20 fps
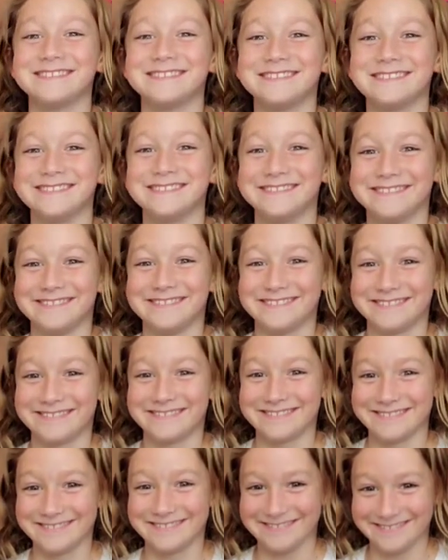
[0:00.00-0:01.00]

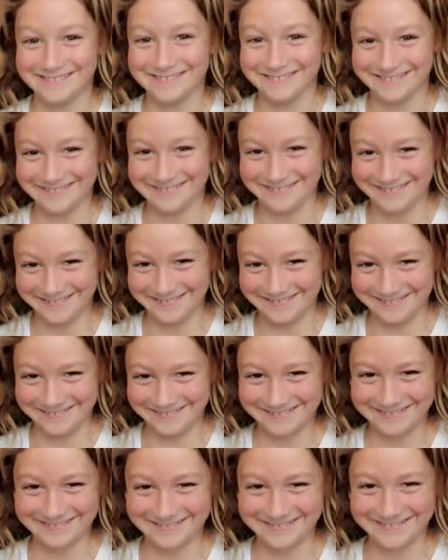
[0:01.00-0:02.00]

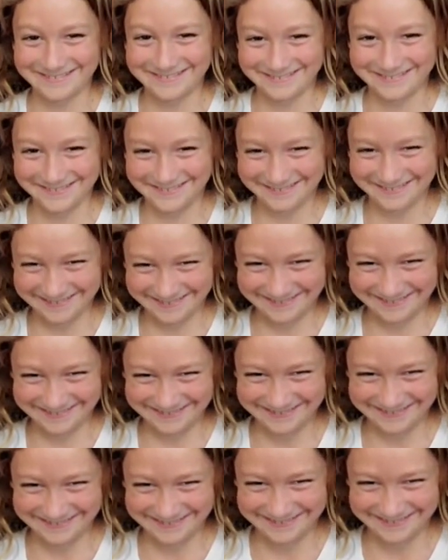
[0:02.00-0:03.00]

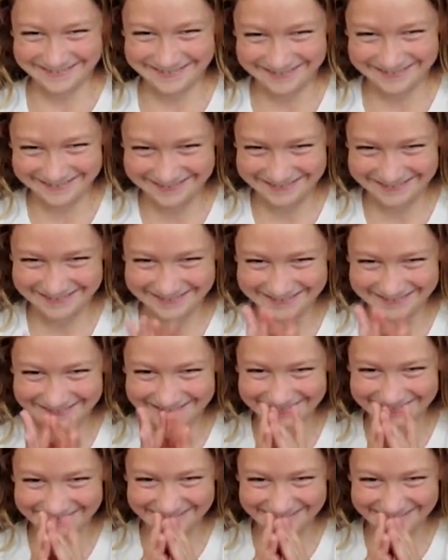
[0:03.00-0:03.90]
This person isn't speaking.